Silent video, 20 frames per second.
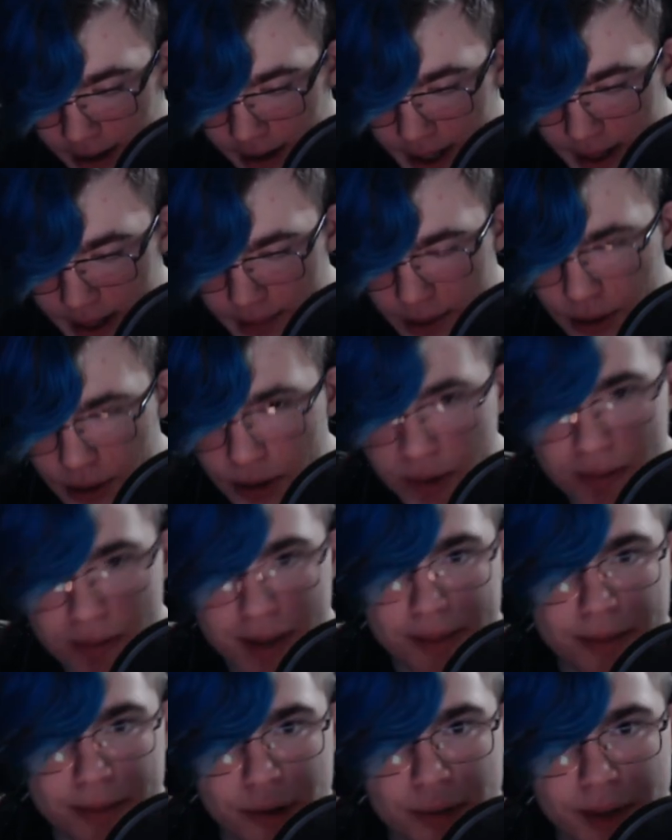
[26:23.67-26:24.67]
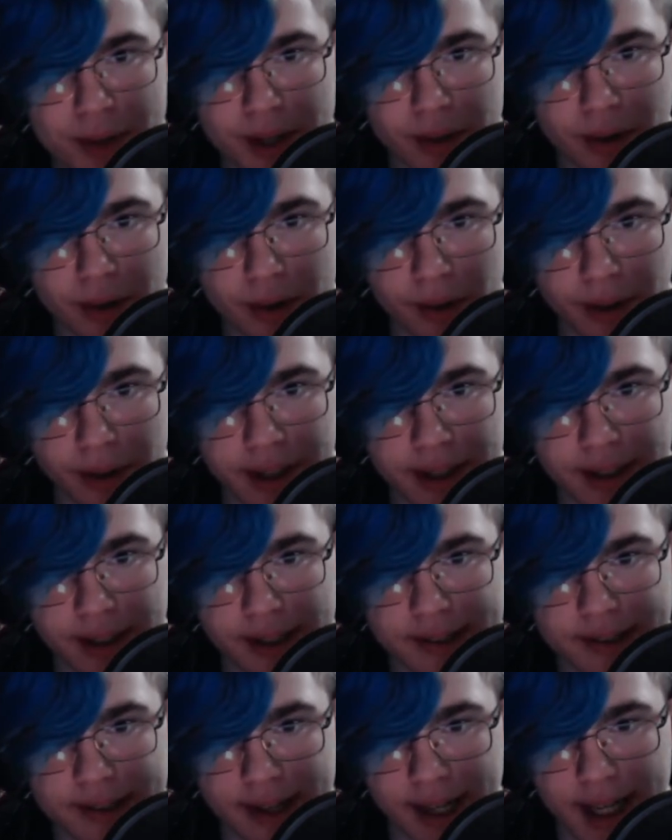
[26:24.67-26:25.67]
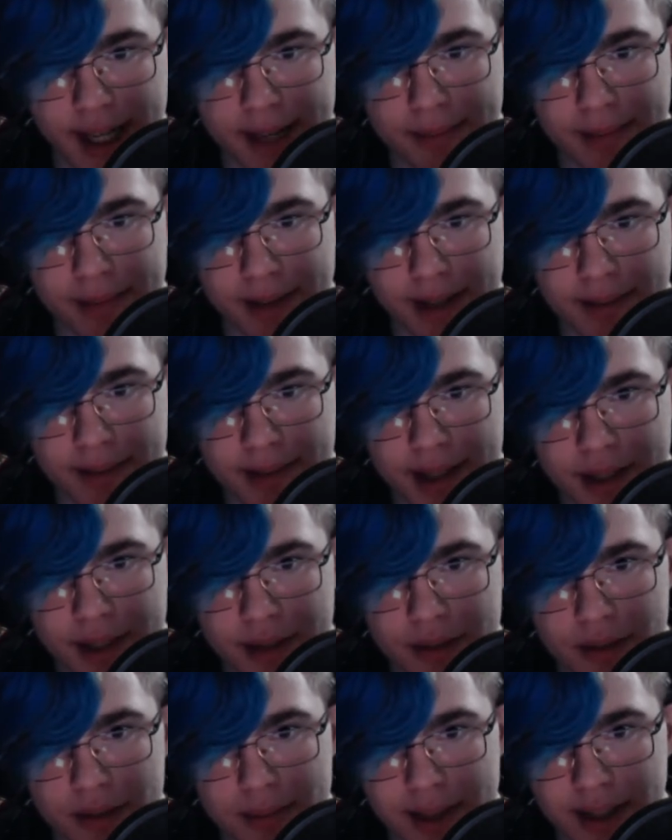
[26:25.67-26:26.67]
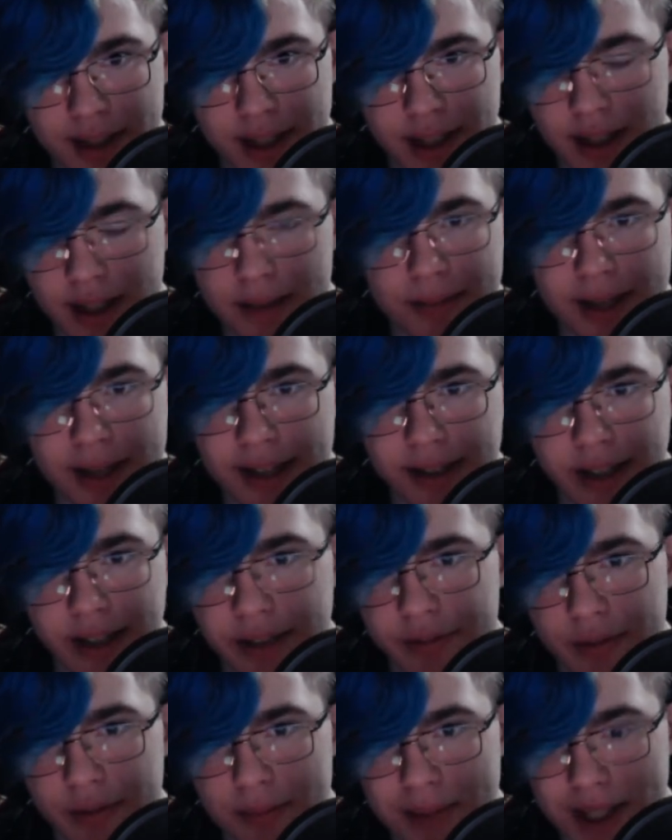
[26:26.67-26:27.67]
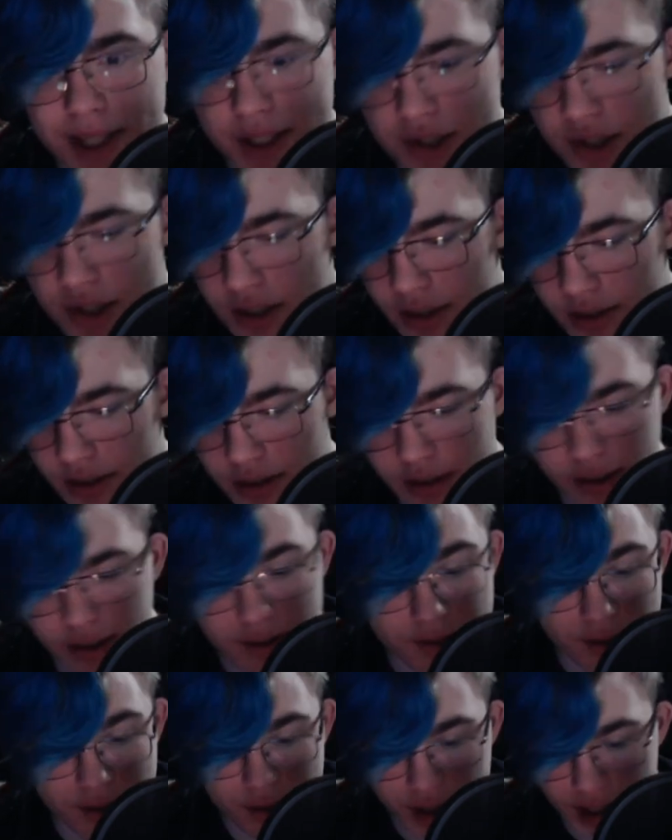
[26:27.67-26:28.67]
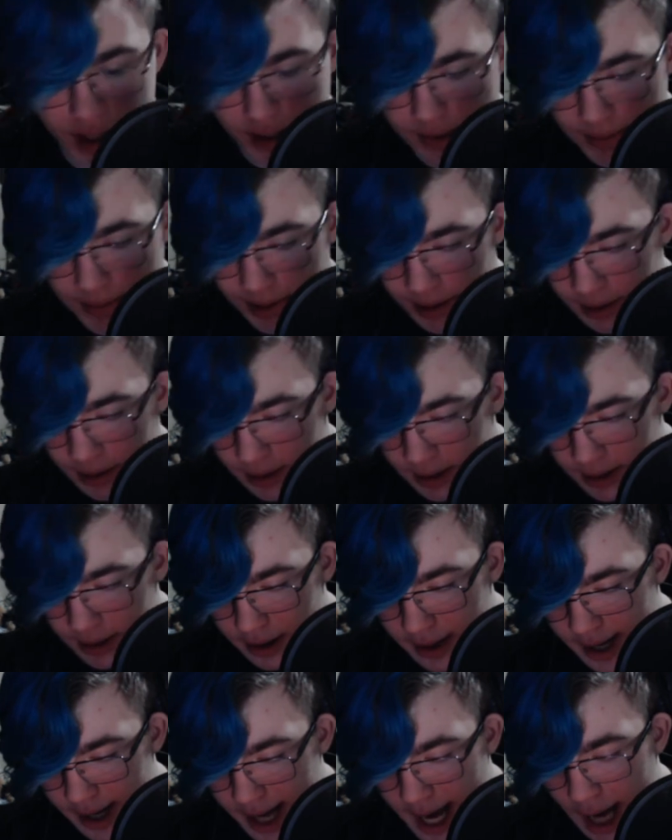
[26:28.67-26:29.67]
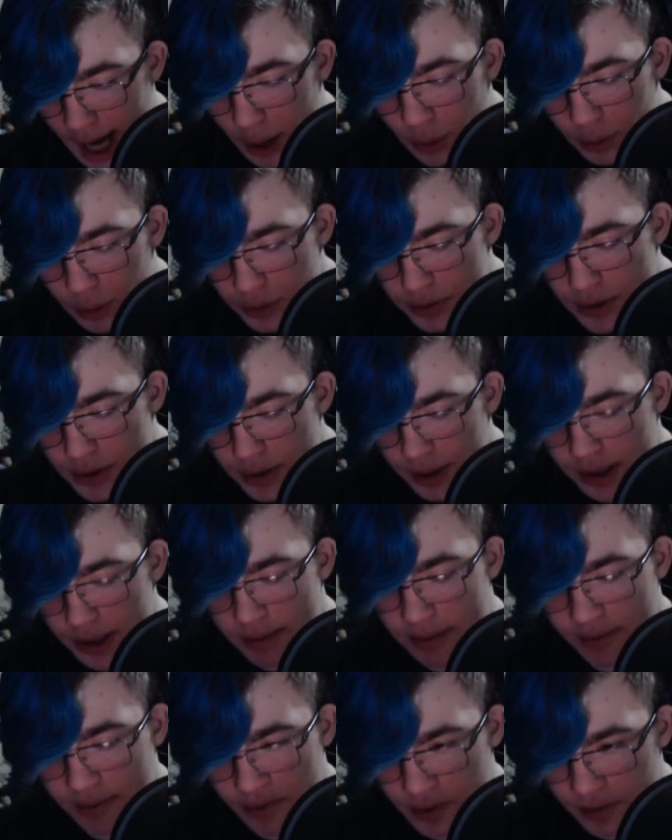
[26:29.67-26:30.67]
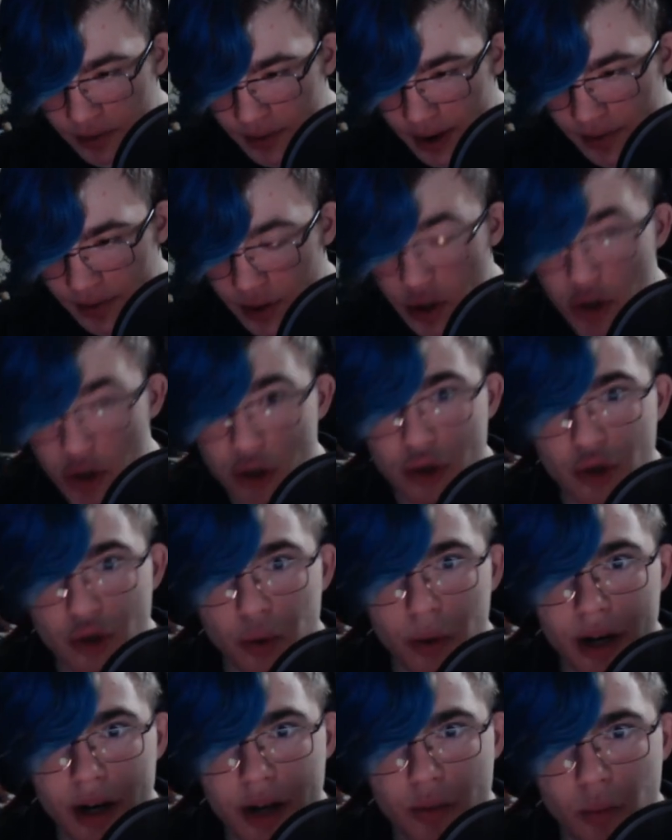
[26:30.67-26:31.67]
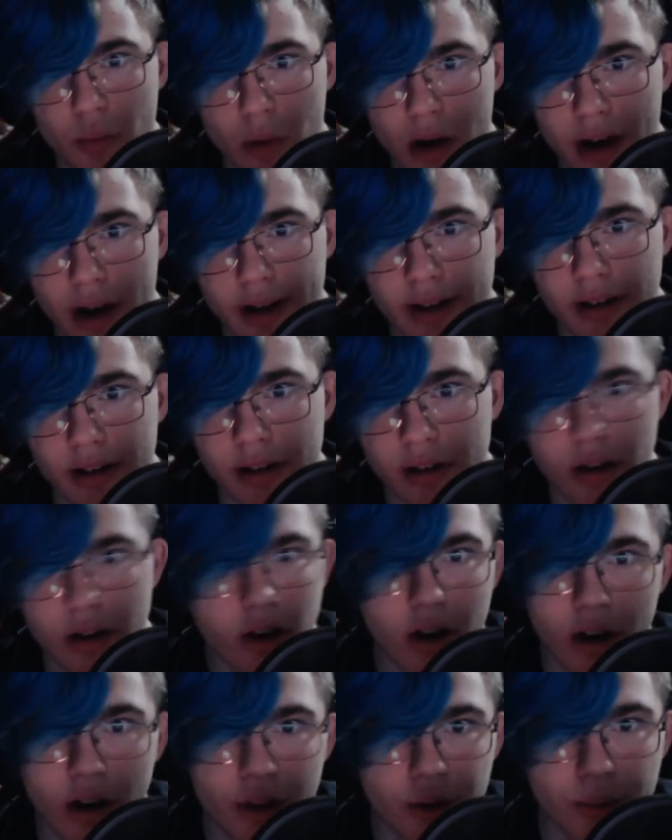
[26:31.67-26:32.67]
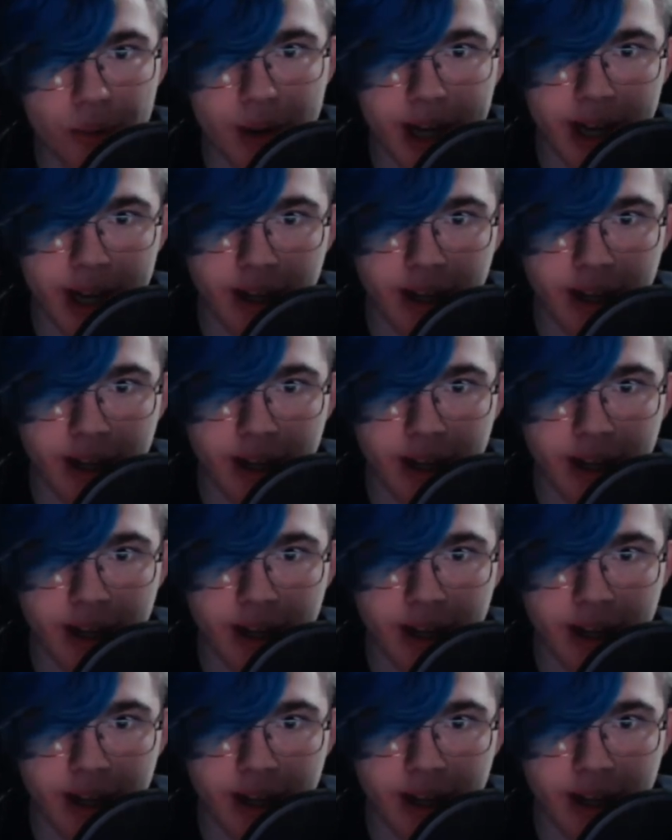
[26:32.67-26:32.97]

I'm known to be between early and on time. I'm not known to be late. I'm not late for much. At least I try not to be. How old would you like to be forever? 21. All the way.